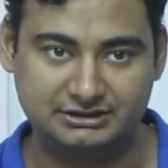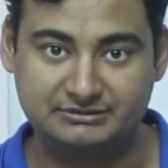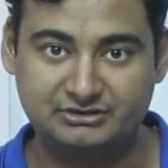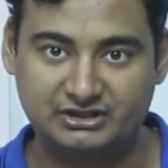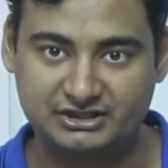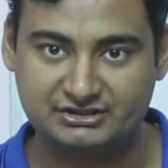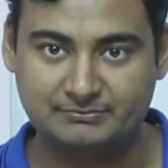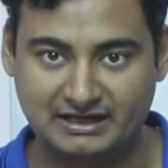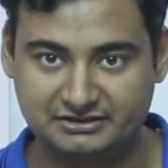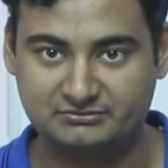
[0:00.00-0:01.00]
immigration
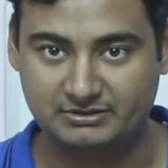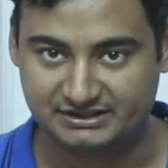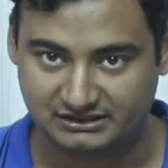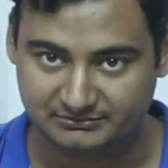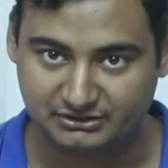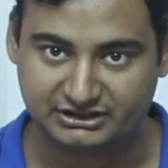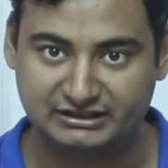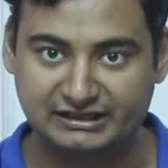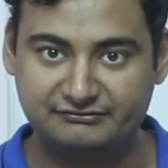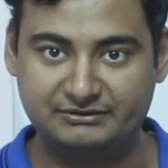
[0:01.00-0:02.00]
pattern, basically marine
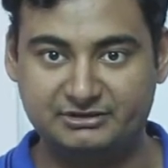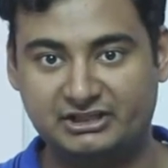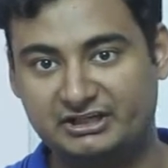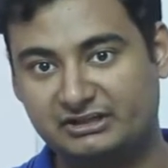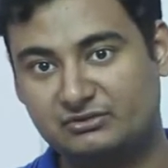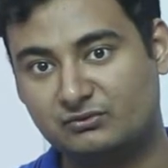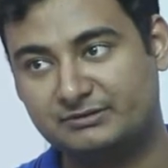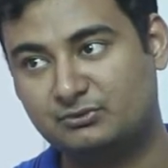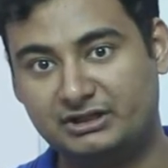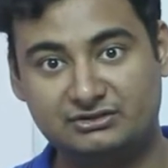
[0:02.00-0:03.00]
life immigrating to
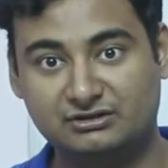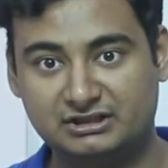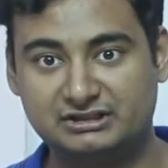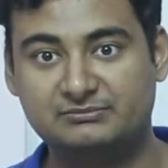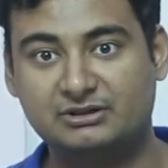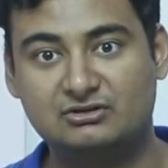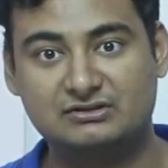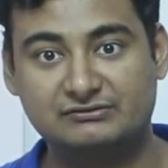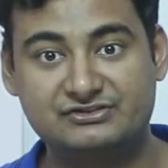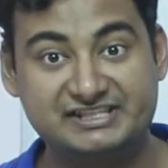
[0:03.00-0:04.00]
one point to another because
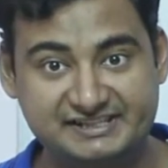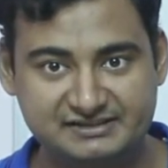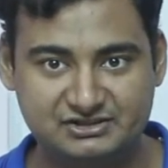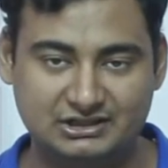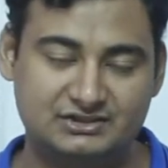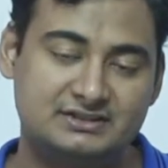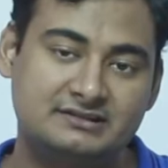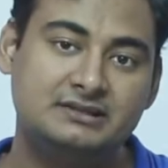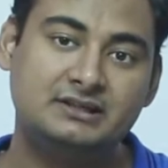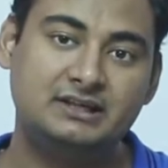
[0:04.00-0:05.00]
of season
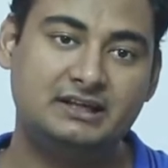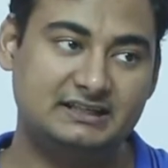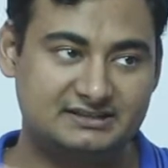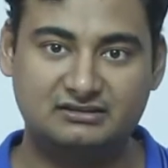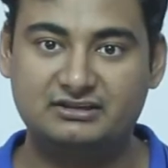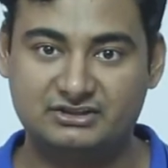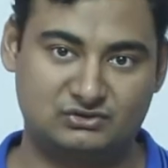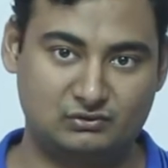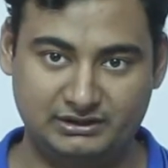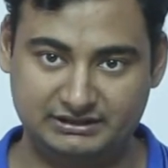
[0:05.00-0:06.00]
changes, it's gonna
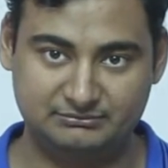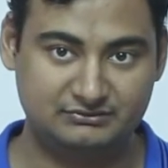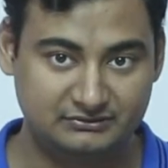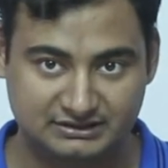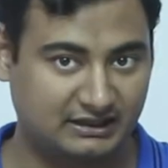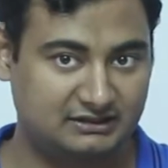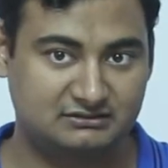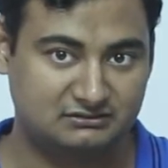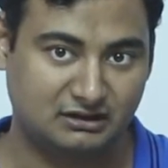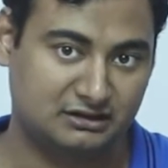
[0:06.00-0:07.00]
destroy them. It's like
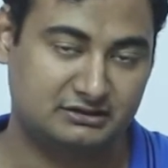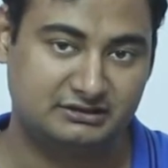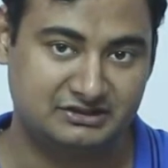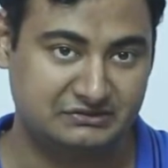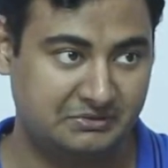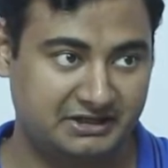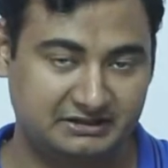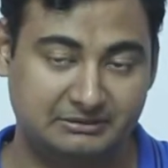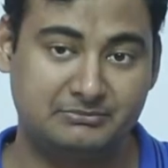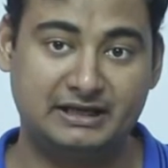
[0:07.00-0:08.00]
gonna
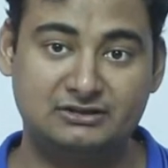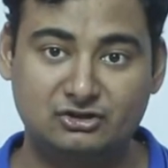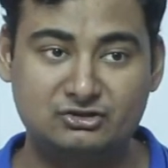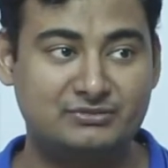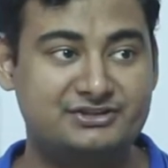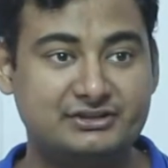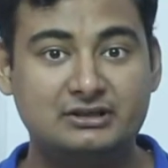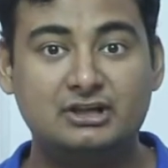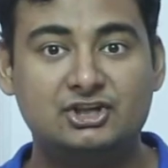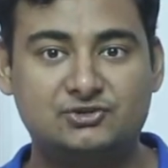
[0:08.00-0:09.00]
decimate them. And not to mention,
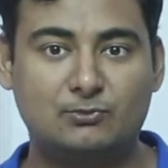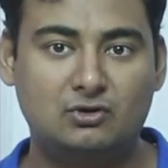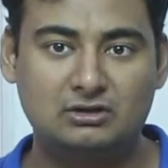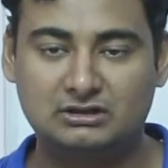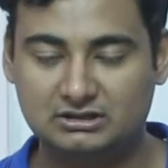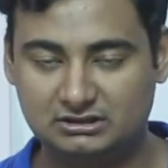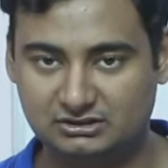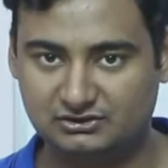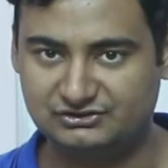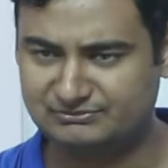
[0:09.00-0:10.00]

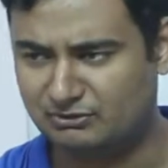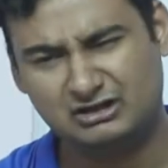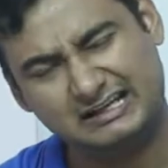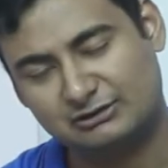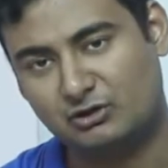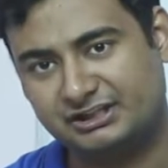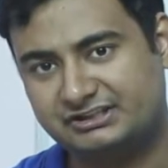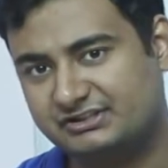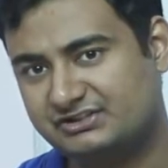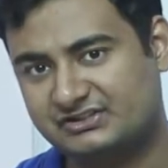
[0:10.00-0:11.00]
small aquatic
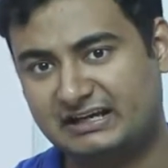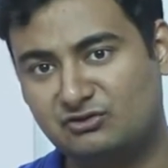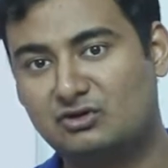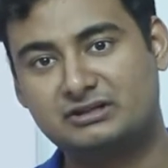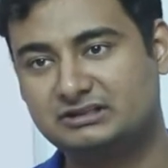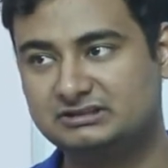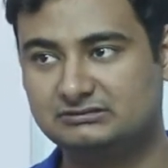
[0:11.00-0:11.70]
creatures cannot